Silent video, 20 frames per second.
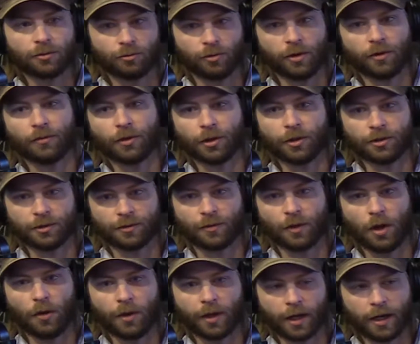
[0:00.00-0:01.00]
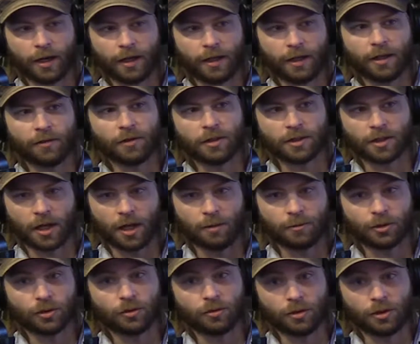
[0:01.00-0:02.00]
river is flowing at any given time
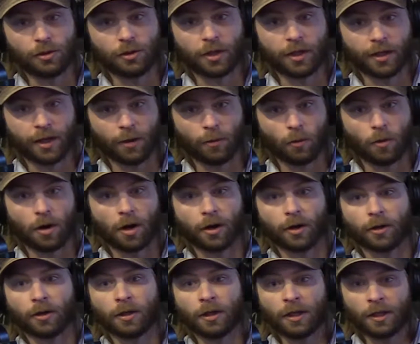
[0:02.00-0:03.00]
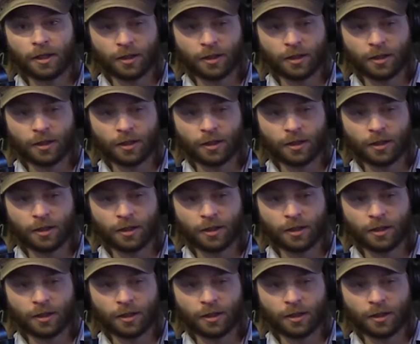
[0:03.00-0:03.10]
so that you can get water.